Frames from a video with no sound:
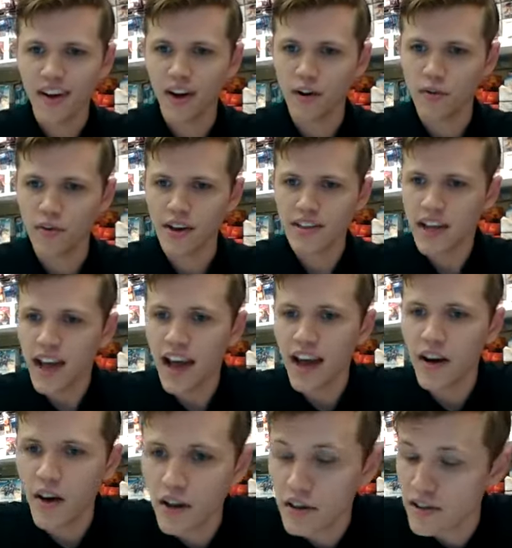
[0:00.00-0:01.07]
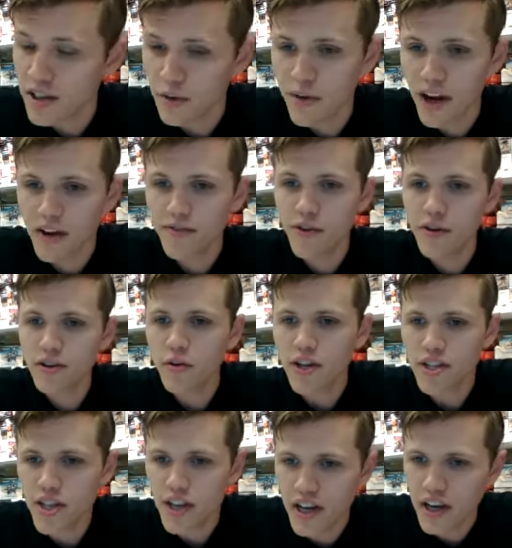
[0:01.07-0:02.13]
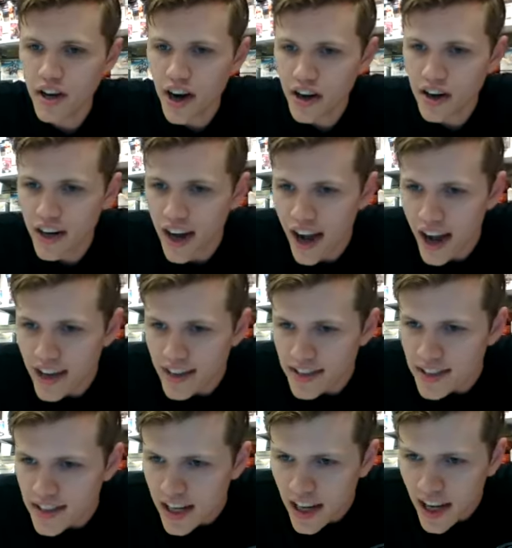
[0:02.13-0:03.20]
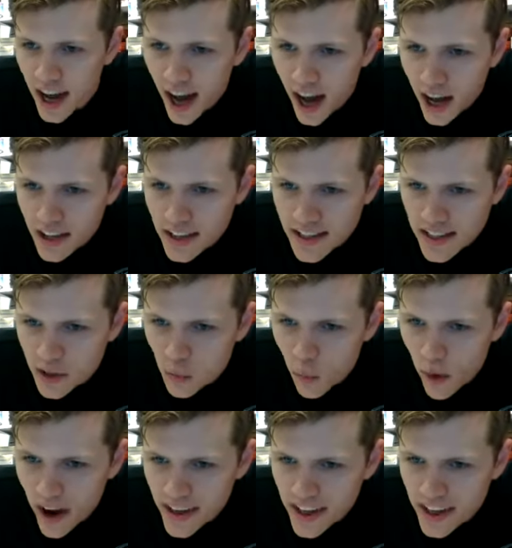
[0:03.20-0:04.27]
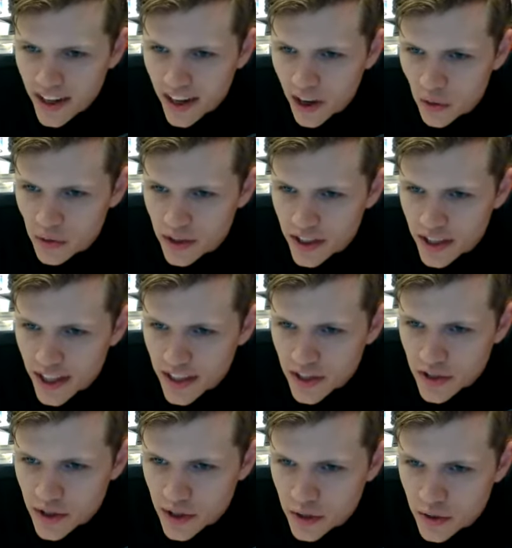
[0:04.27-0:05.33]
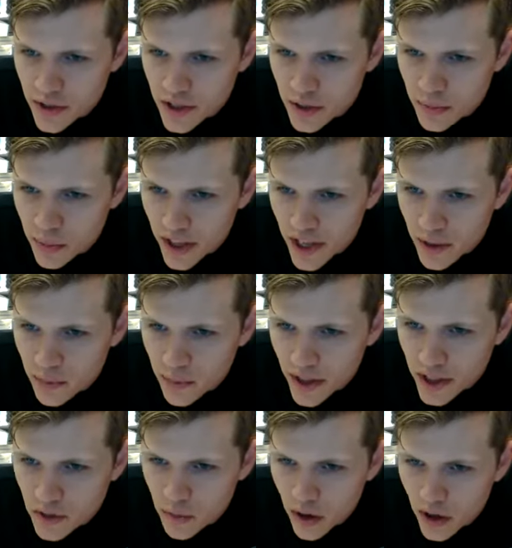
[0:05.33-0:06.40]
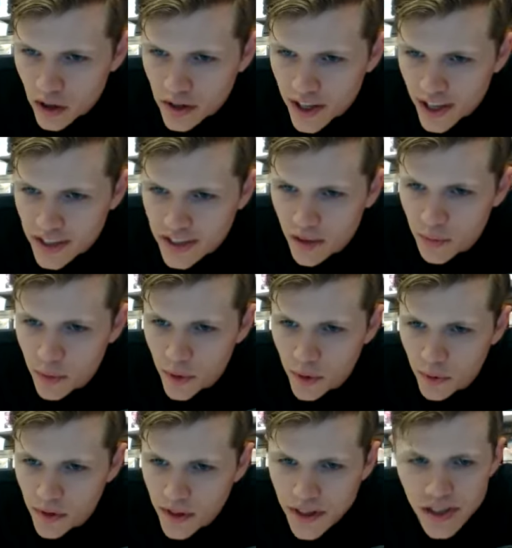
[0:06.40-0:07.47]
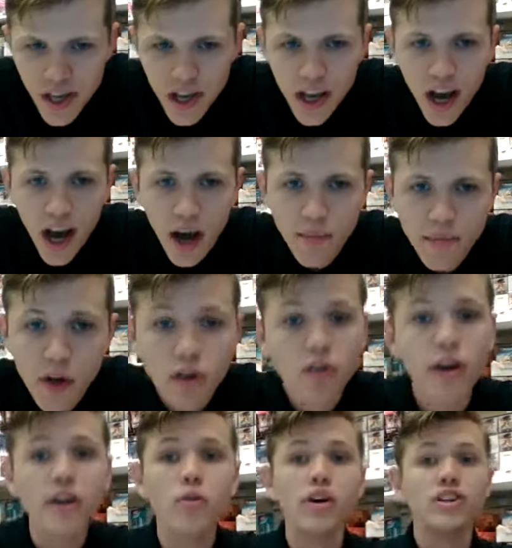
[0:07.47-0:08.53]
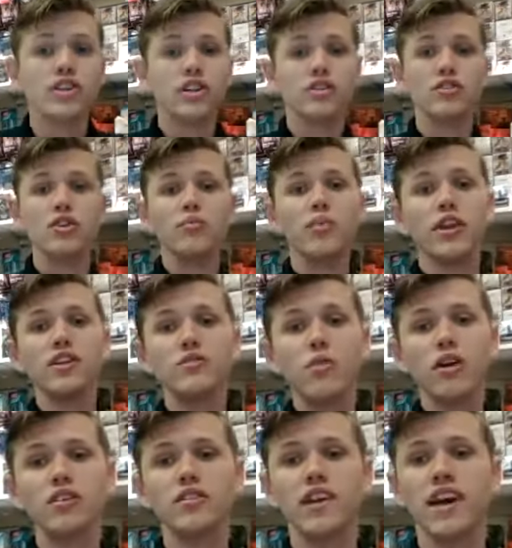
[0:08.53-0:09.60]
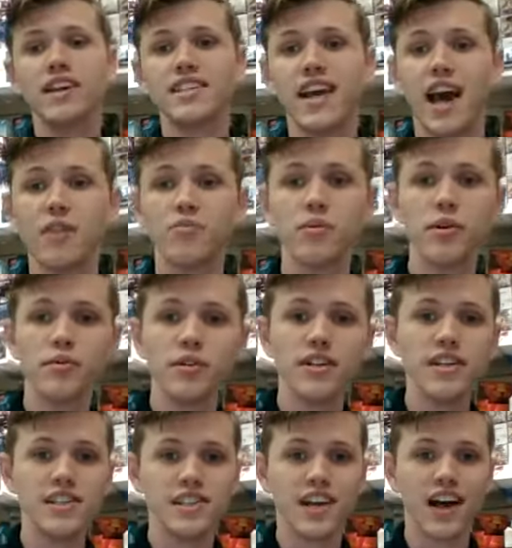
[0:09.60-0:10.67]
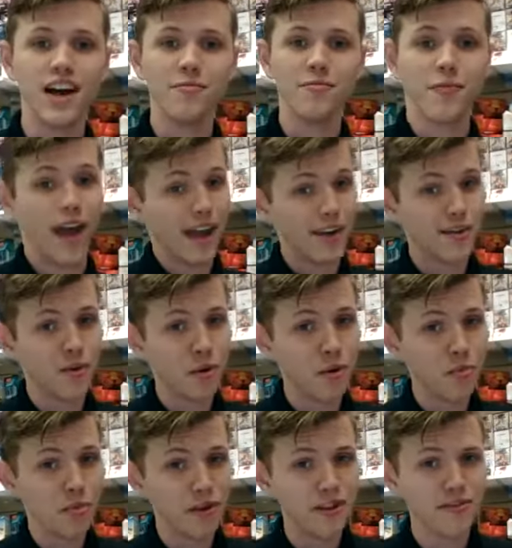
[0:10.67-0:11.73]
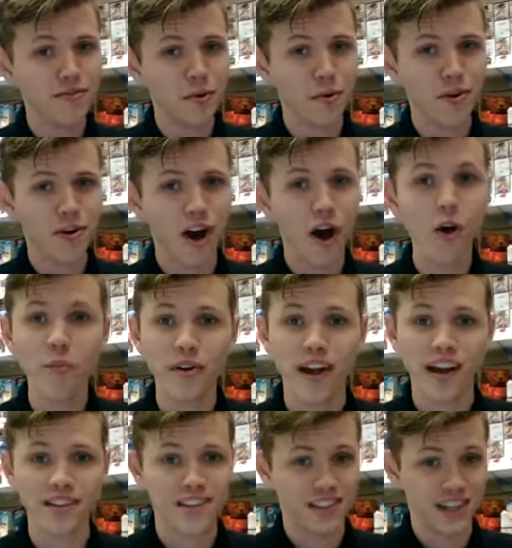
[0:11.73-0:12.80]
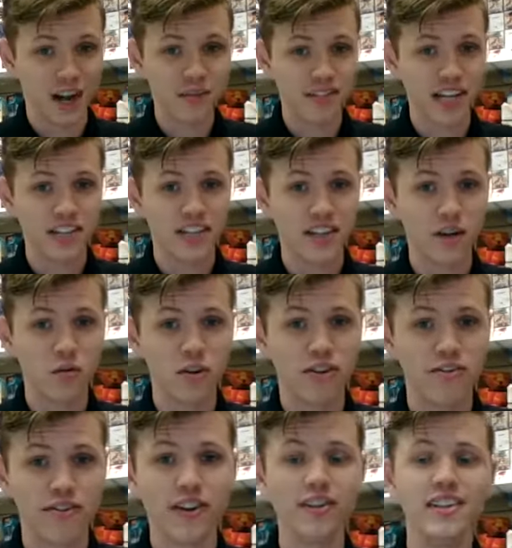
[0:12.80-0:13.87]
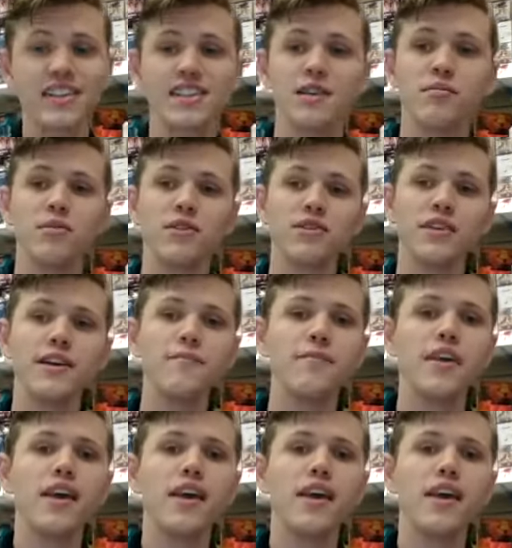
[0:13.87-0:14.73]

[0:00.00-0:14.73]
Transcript: All right, and looks like we got our first question here. Eric asks, let's see, why can I only get 2 display Planeswalker decks at pre-release? Great question. So Planeswalker decks at pre-release, and notably for open house this time, it's actually going to work fairly similarly.